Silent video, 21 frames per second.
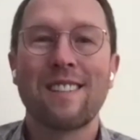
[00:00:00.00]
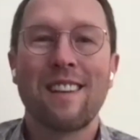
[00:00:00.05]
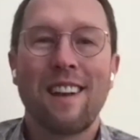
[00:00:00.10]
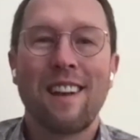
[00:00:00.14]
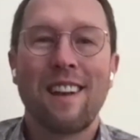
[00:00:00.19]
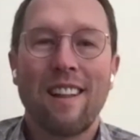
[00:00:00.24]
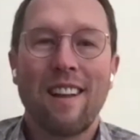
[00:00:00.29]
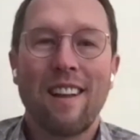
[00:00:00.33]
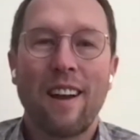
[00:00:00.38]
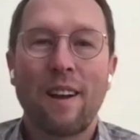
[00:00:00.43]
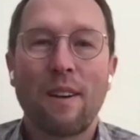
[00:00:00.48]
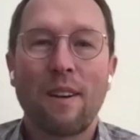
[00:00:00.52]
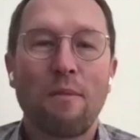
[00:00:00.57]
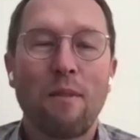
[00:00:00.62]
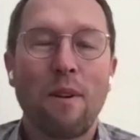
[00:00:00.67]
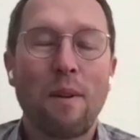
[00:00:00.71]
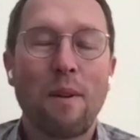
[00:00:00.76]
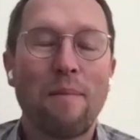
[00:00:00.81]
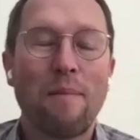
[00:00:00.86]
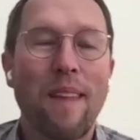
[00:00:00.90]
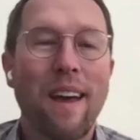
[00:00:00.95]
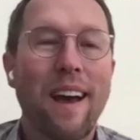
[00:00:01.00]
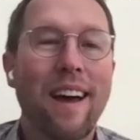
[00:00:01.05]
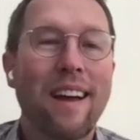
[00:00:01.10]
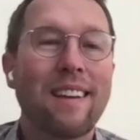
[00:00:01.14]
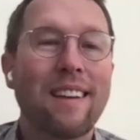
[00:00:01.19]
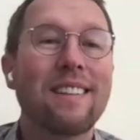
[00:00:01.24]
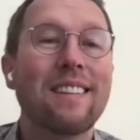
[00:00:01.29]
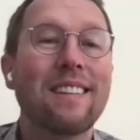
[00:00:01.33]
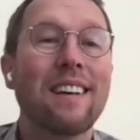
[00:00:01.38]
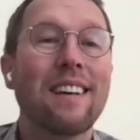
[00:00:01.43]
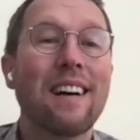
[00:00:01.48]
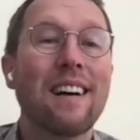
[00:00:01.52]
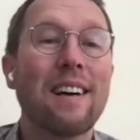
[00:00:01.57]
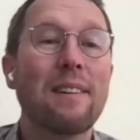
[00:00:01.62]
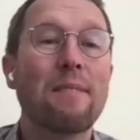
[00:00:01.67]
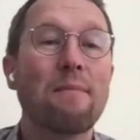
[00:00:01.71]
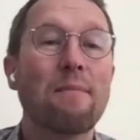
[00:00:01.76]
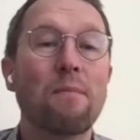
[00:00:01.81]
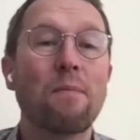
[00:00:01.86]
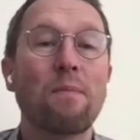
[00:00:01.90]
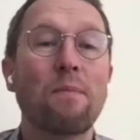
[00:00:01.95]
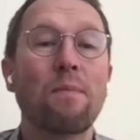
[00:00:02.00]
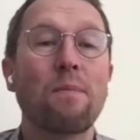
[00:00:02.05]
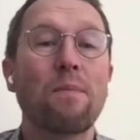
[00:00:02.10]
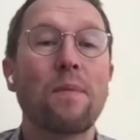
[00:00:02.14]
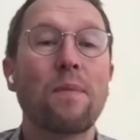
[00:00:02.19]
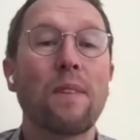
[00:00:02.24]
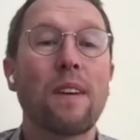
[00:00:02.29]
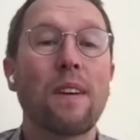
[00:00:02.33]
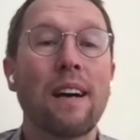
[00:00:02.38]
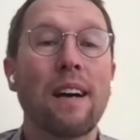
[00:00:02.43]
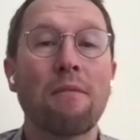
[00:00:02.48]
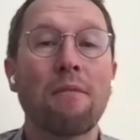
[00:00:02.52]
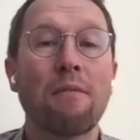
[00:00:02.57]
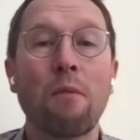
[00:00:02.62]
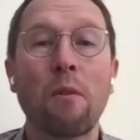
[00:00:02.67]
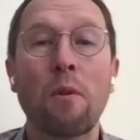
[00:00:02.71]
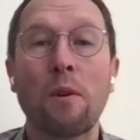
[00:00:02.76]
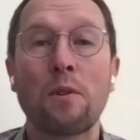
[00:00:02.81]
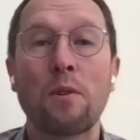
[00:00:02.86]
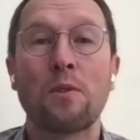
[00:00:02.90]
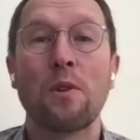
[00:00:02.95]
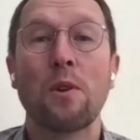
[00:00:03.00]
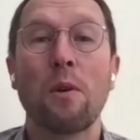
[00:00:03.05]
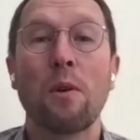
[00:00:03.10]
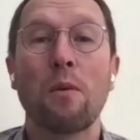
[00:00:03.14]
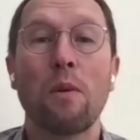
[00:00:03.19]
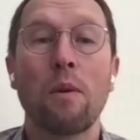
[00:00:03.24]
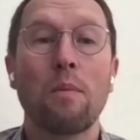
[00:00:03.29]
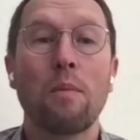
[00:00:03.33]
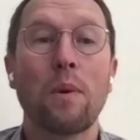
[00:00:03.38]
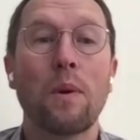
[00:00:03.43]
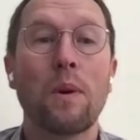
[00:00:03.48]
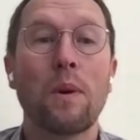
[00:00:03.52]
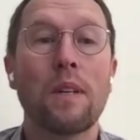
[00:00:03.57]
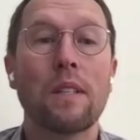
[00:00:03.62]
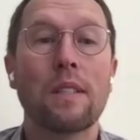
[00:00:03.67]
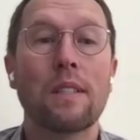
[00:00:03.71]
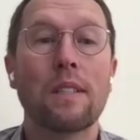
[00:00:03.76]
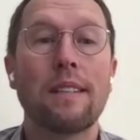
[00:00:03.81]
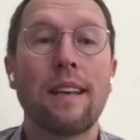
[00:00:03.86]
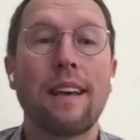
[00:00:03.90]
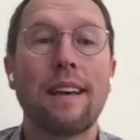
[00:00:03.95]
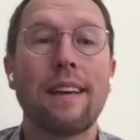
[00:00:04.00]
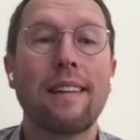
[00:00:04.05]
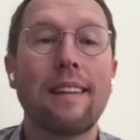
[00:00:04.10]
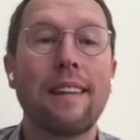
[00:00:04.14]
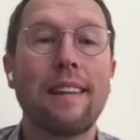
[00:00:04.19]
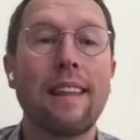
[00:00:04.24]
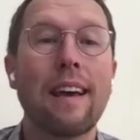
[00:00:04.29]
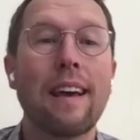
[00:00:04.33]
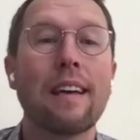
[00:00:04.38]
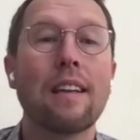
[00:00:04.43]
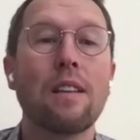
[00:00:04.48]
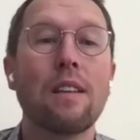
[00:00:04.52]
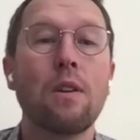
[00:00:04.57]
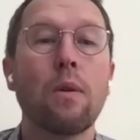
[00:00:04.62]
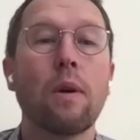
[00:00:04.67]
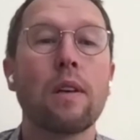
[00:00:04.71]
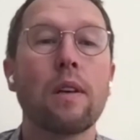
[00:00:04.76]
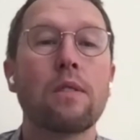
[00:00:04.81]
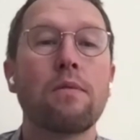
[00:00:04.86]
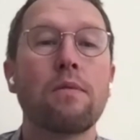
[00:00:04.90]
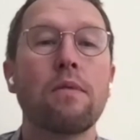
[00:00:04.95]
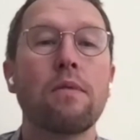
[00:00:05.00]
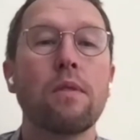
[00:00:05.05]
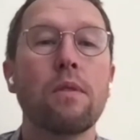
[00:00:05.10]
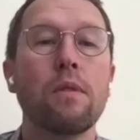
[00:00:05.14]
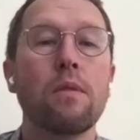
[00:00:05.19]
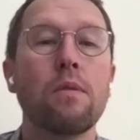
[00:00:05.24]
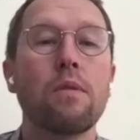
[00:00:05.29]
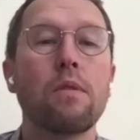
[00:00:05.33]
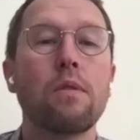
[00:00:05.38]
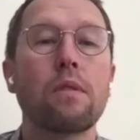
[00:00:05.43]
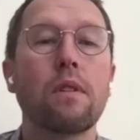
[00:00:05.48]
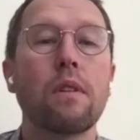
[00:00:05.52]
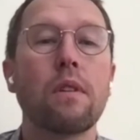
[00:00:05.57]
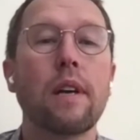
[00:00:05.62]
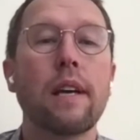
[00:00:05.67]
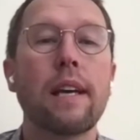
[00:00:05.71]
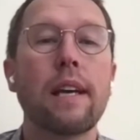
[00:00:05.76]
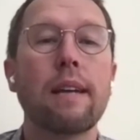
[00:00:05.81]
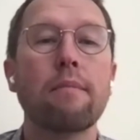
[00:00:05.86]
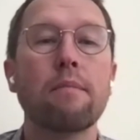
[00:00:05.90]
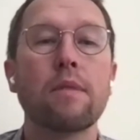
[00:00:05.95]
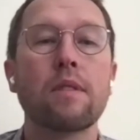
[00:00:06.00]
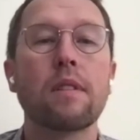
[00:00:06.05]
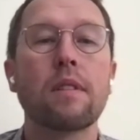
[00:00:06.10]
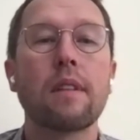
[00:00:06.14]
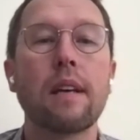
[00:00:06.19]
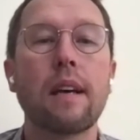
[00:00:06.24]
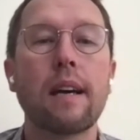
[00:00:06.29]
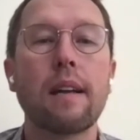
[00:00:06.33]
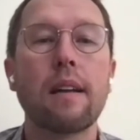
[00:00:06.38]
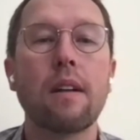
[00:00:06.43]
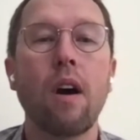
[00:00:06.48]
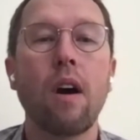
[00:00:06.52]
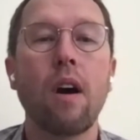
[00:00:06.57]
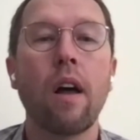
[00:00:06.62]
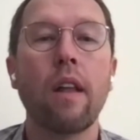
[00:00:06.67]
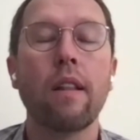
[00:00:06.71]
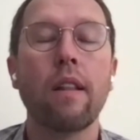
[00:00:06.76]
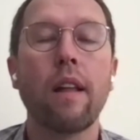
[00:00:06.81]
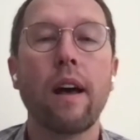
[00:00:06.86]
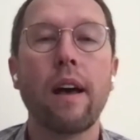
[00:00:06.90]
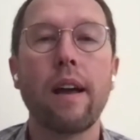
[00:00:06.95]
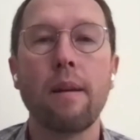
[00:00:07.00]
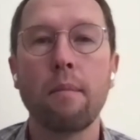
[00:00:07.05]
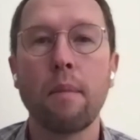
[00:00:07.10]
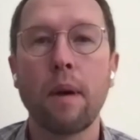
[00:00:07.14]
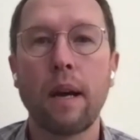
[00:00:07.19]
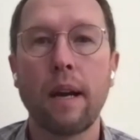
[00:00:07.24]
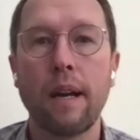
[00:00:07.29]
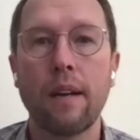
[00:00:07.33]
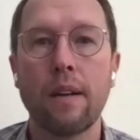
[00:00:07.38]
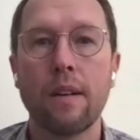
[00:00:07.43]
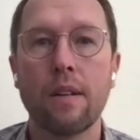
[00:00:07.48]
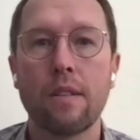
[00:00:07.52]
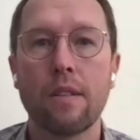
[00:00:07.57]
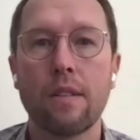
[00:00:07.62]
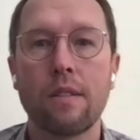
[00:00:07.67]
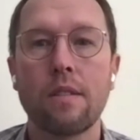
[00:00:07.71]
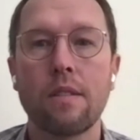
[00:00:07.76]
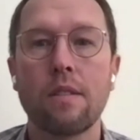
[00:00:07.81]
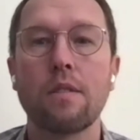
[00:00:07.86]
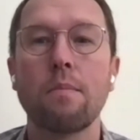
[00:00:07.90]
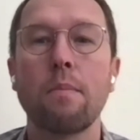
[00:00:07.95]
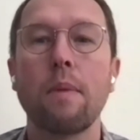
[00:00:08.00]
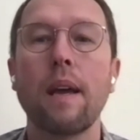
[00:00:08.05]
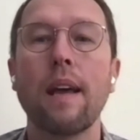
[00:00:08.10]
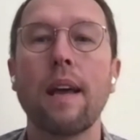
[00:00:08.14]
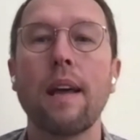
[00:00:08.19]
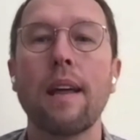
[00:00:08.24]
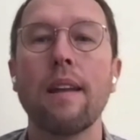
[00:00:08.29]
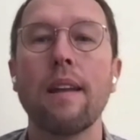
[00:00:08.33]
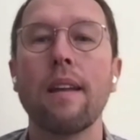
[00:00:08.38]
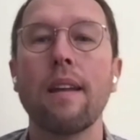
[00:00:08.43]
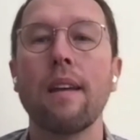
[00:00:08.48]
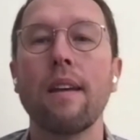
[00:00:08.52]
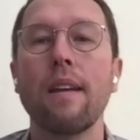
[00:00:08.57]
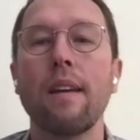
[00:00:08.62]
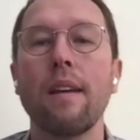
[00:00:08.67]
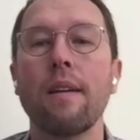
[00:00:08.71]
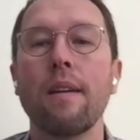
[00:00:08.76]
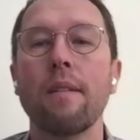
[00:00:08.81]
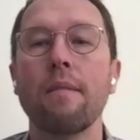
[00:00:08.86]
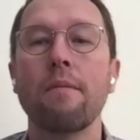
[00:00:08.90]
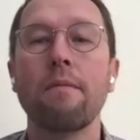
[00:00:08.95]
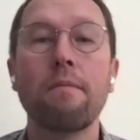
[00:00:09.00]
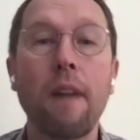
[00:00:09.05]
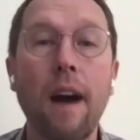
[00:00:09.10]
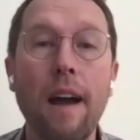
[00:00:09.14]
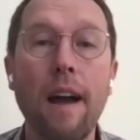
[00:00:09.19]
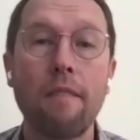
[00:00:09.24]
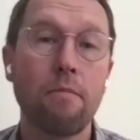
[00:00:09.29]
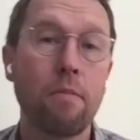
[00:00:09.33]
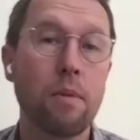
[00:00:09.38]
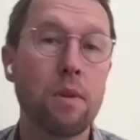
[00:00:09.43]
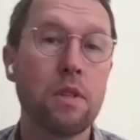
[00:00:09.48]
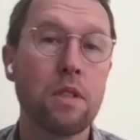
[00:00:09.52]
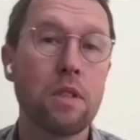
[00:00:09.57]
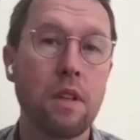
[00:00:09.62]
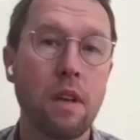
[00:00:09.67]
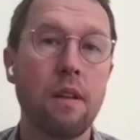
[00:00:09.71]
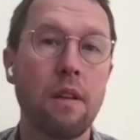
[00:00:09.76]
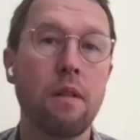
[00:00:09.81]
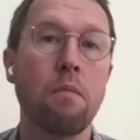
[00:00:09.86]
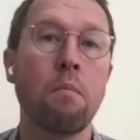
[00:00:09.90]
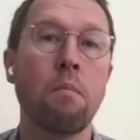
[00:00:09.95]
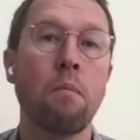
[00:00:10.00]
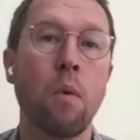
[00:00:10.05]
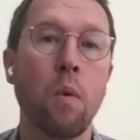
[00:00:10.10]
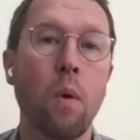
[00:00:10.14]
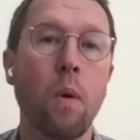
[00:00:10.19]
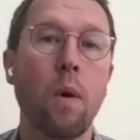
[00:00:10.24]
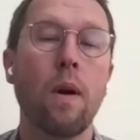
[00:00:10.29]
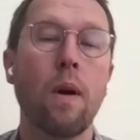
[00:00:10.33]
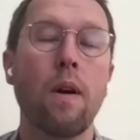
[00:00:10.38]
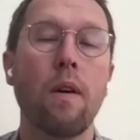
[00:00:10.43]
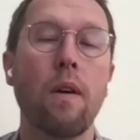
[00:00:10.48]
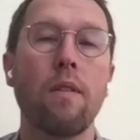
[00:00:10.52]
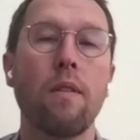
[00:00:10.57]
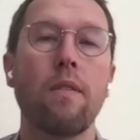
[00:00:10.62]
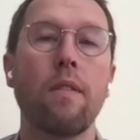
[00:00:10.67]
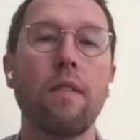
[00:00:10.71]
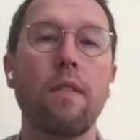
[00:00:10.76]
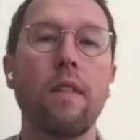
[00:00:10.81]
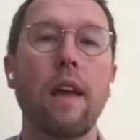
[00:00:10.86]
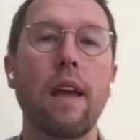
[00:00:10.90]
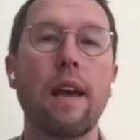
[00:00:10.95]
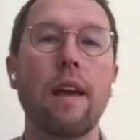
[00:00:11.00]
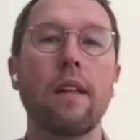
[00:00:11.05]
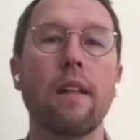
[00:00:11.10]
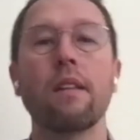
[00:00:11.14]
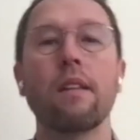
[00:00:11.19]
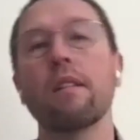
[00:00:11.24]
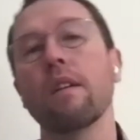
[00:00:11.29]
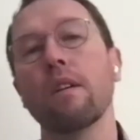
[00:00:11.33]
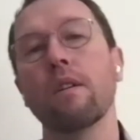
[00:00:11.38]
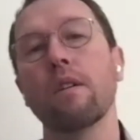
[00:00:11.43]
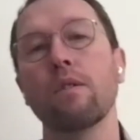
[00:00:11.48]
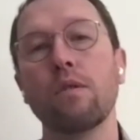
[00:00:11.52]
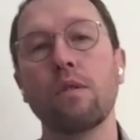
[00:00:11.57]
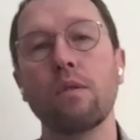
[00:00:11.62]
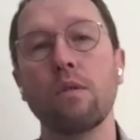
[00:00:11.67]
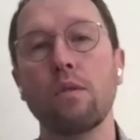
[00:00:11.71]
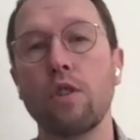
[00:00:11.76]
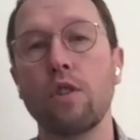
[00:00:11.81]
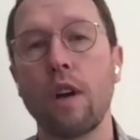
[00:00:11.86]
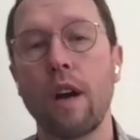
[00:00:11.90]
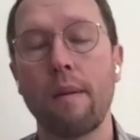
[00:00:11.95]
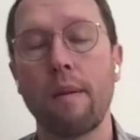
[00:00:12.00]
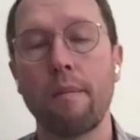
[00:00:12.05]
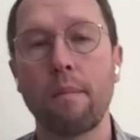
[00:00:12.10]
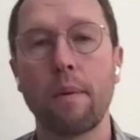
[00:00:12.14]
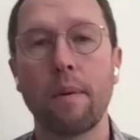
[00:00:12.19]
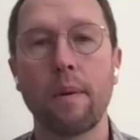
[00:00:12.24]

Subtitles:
that I like from that Forrester report said that U.S. Foods claims that online buyers spend 5% more than those who shop